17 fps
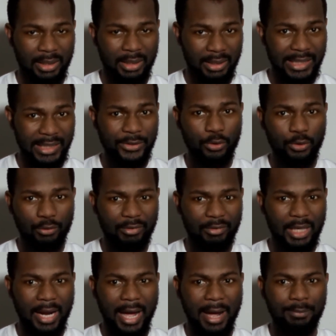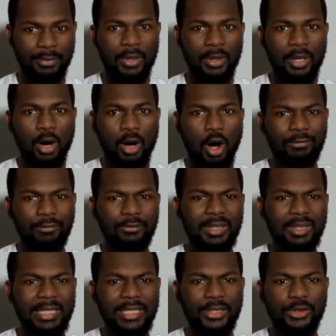This overlap
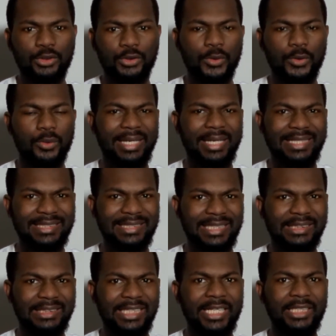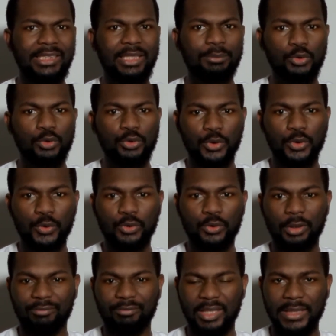often leads to interchangeable
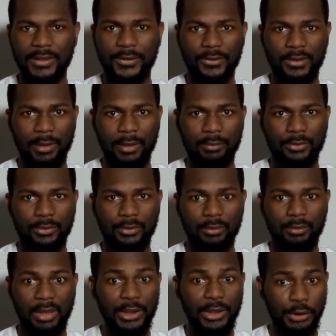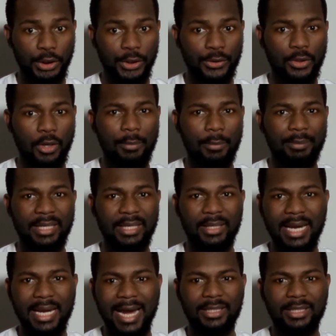use of these terms, a
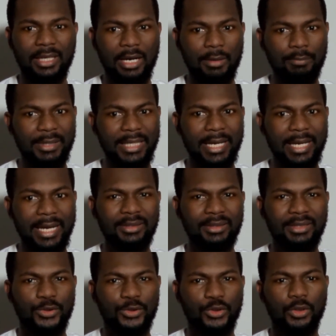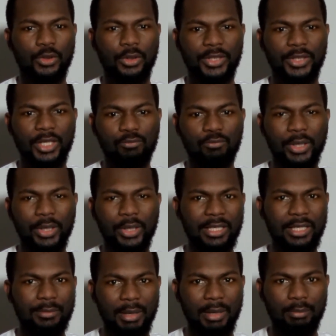shortcoming that complicates the study of
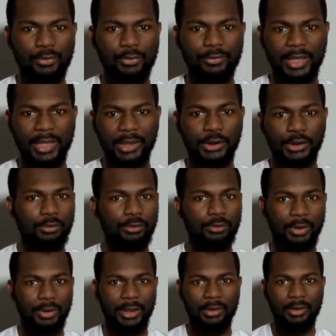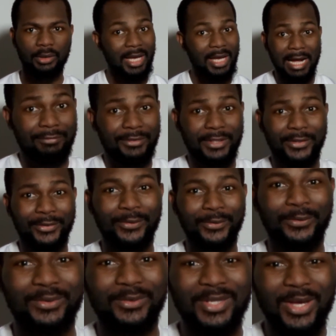working memory in children. After
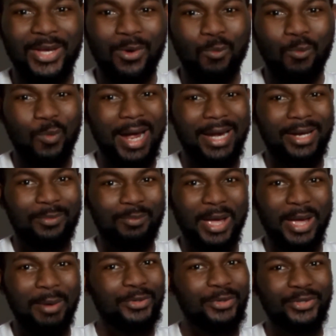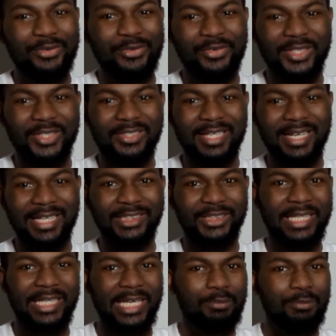all, when memory
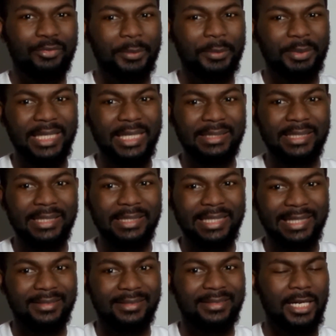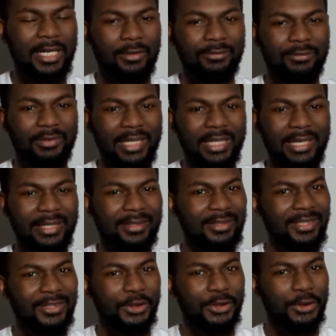research keeps repeating itself, is
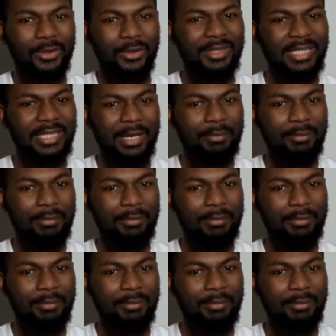it short-term